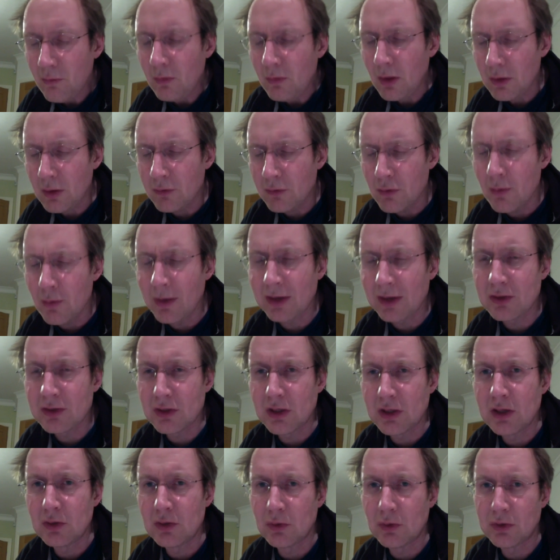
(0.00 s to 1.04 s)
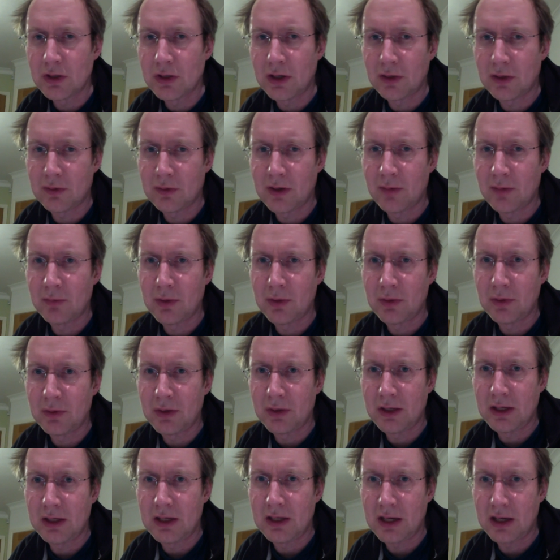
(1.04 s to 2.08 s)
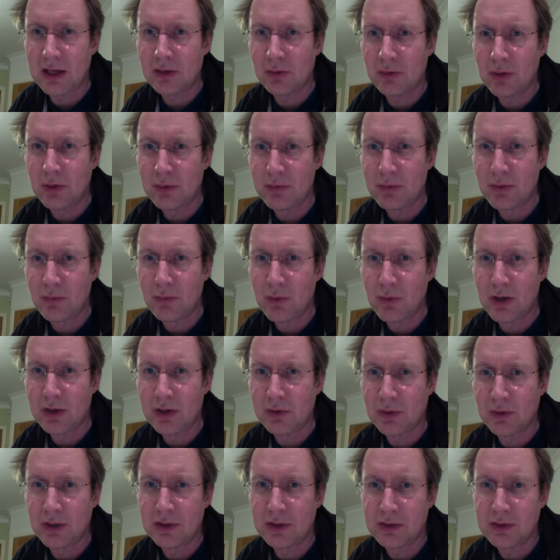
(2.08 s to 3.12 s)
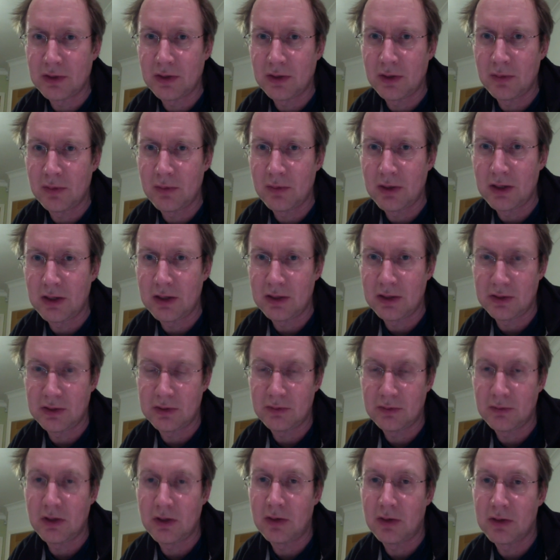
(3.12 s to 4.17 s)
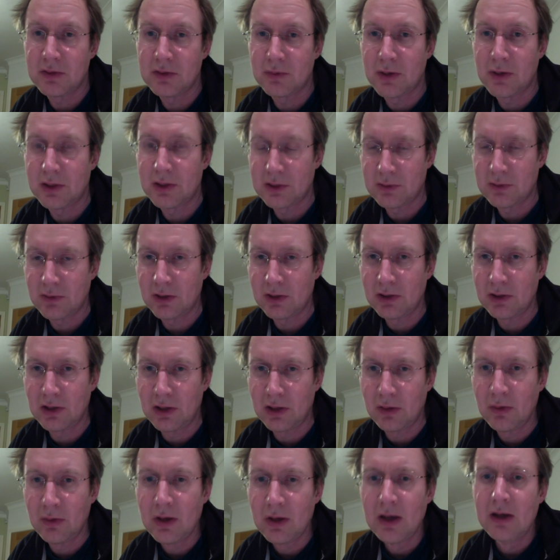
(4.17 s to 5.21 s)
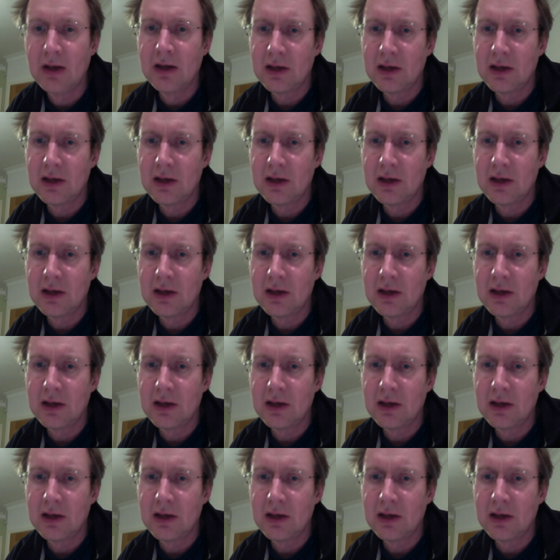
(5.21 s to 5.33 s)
if you imagine in your diagram that the equilibrium wage rate is relatively low,